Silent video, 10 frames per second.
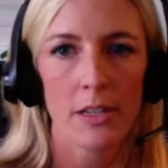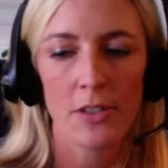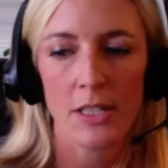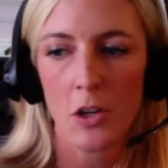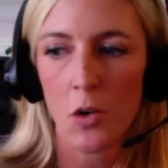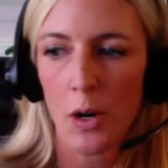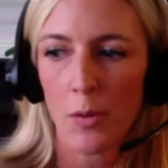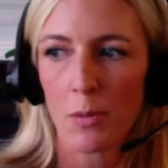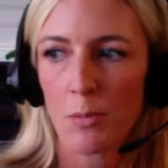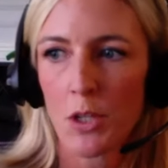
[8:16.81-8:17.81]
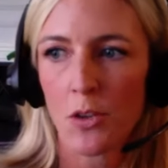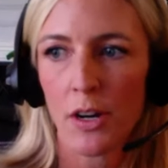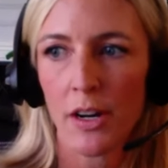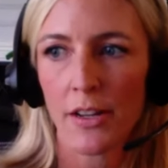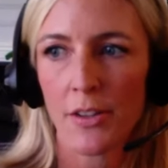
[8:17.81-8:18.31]
If it's a courtroom
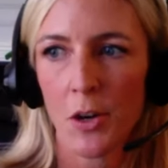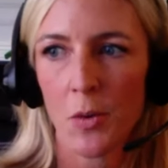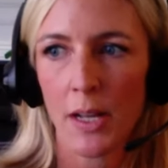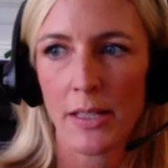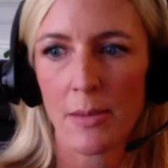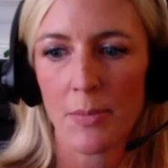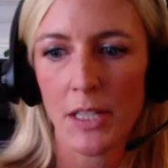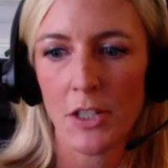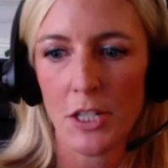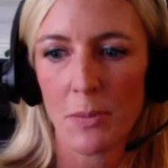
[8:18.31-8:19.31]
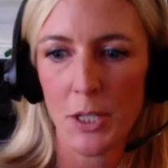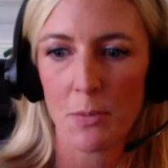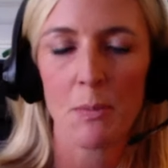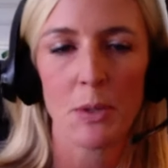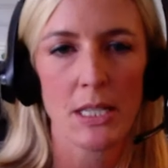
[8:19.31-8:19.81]
story, you don't want something just a bunch of
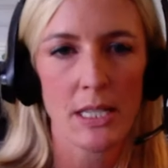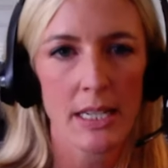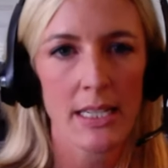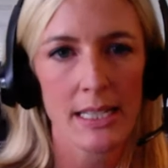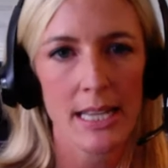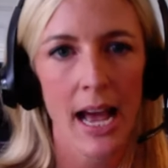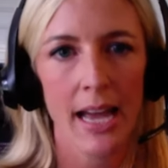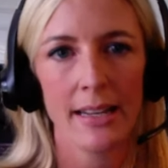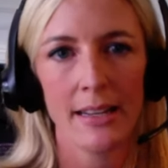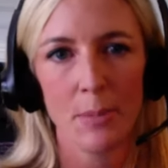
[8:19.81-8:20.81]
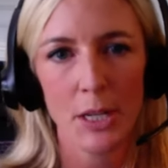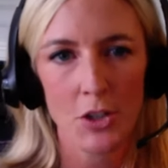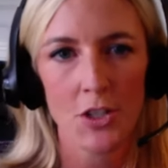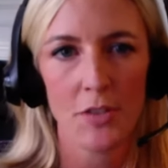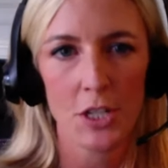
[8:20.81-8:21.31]
people sitting inside and
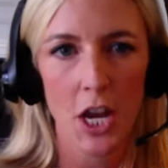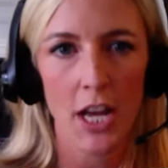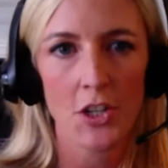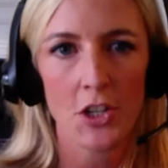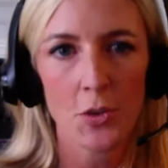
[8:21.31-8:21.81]
pictures of a judge.